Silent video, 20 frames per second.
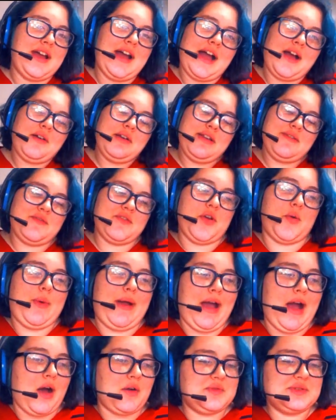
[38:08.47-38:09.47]
I don't even know
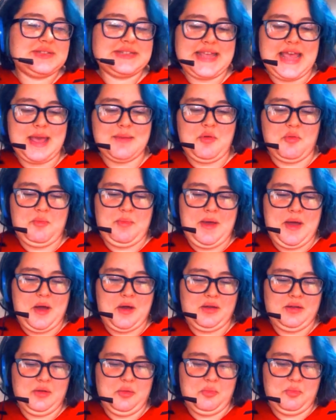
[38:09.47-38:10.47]
how this came
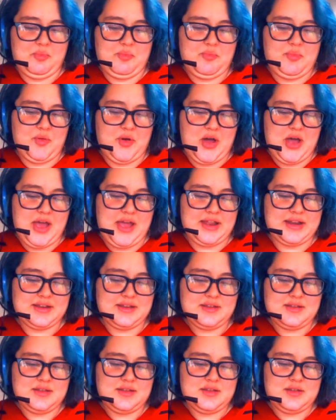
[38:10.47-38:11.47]
about, but
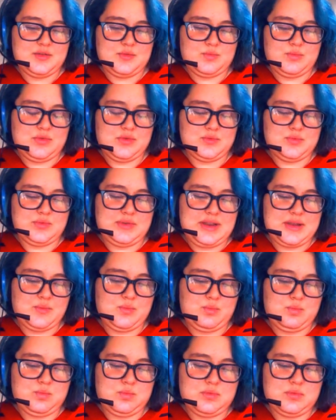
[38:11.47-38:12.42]
like,